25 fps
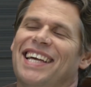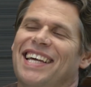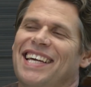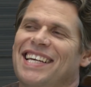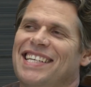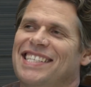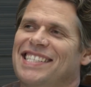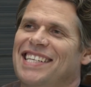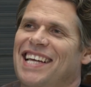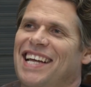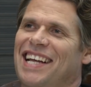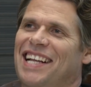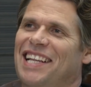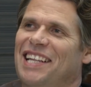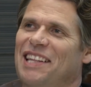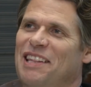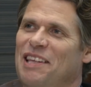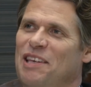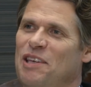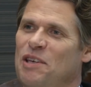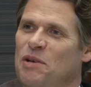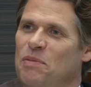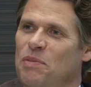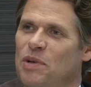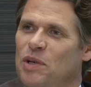exactly,
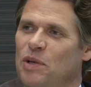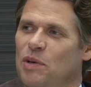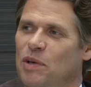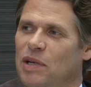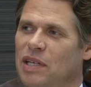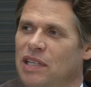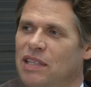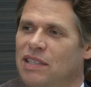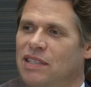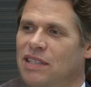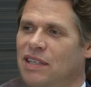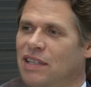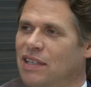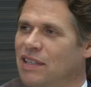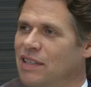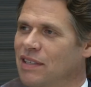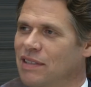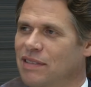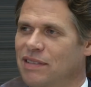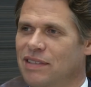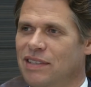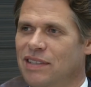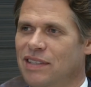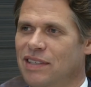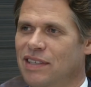the humanoid,
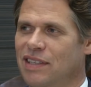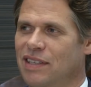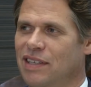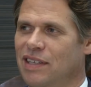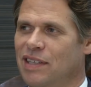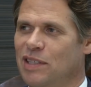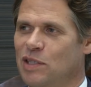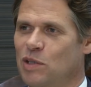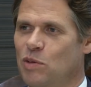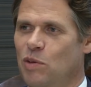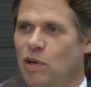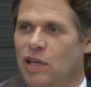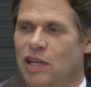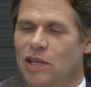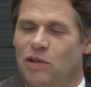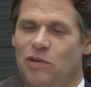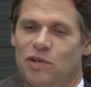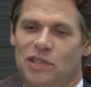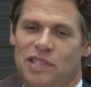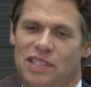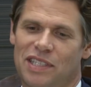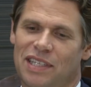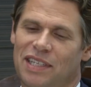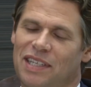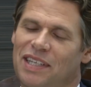that's quite
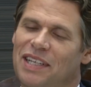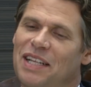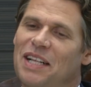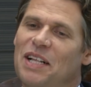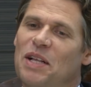interesting.